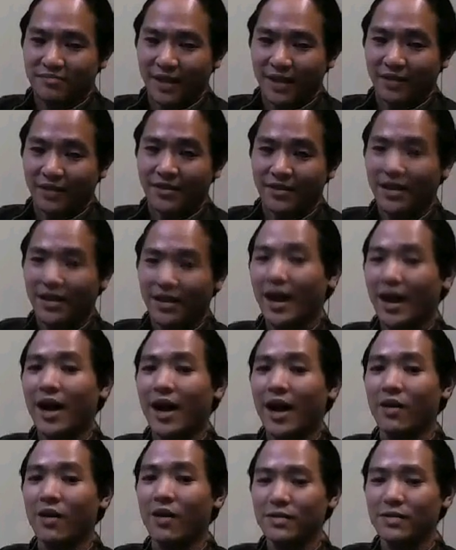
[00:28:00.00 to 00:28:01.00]
I don't see
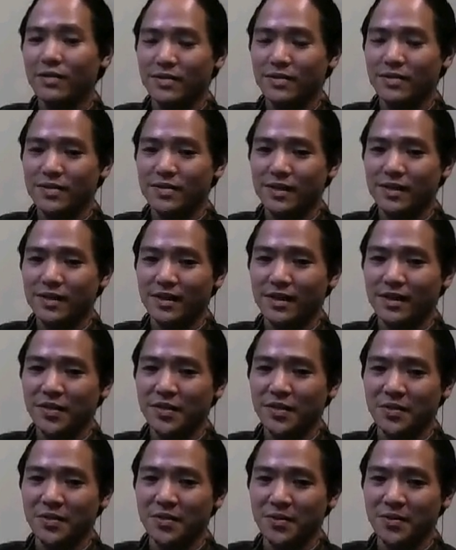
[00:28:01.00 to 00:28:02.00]
how,
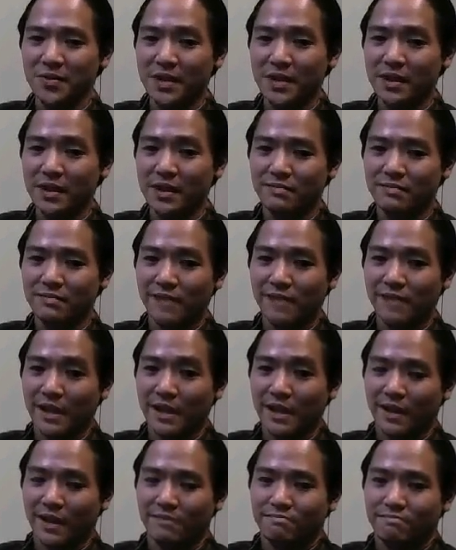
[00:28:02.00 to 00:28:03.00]
unless you
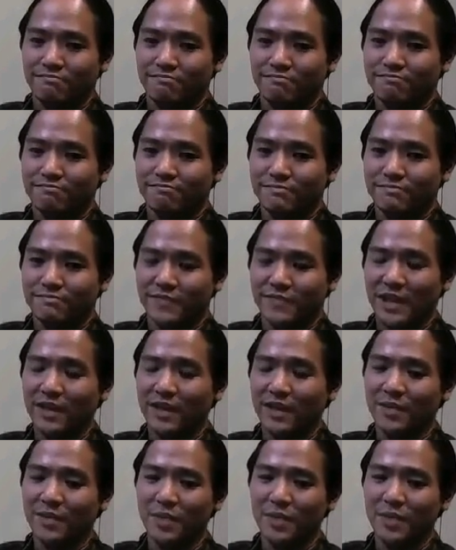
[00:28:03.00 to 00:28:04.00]
really did a
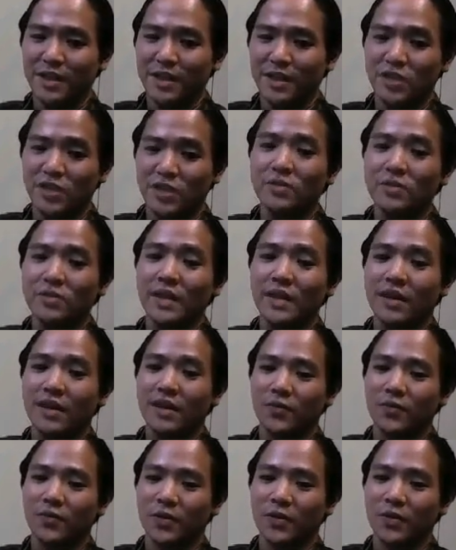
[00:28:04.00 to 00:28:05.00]
completely new
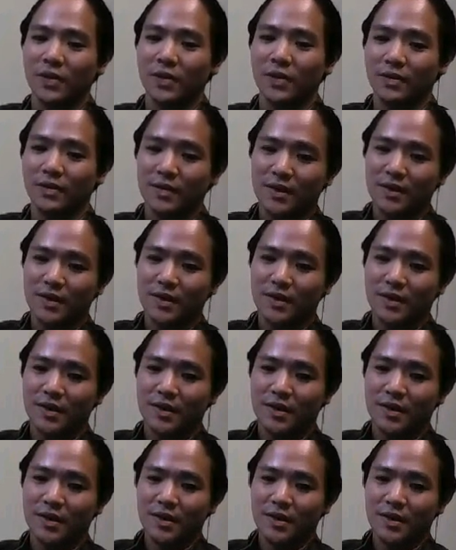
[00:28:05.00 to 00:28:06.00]
layout for it.
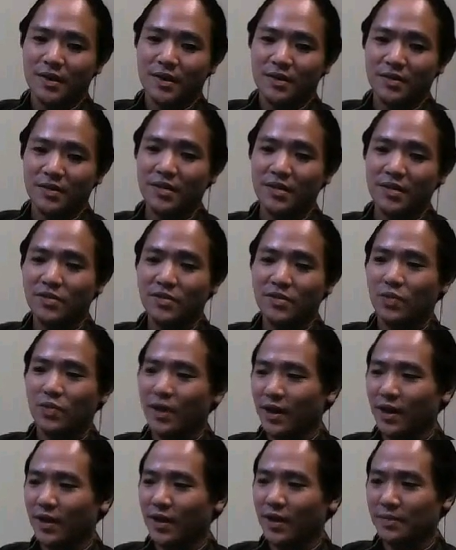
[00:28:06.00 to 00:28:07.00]
So this is
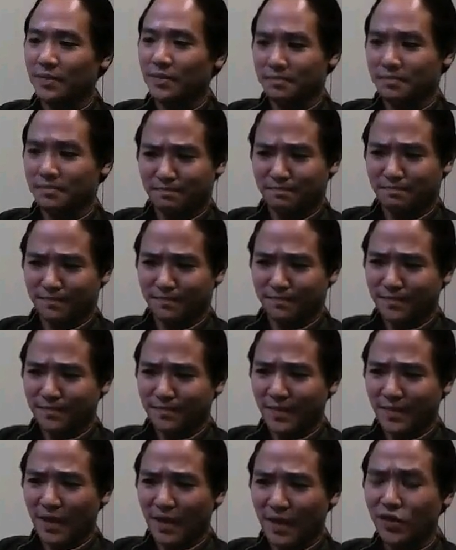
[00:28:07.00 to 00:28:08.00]
why
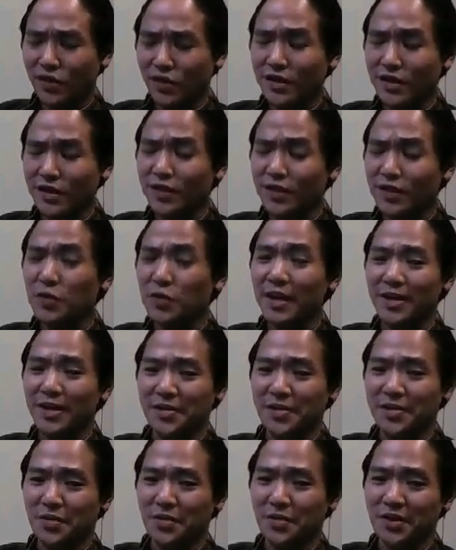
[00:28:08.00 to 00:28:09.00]
I
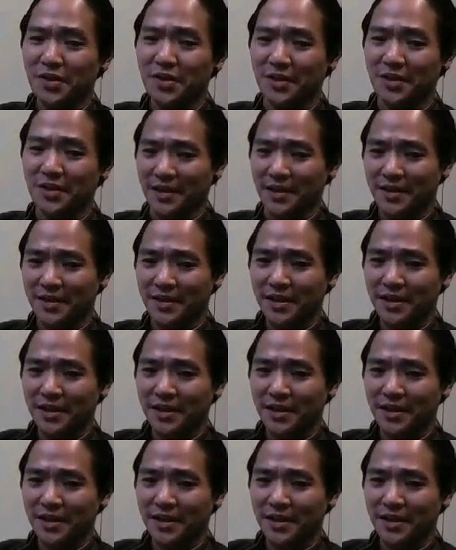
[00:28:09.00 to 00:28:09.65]
stress that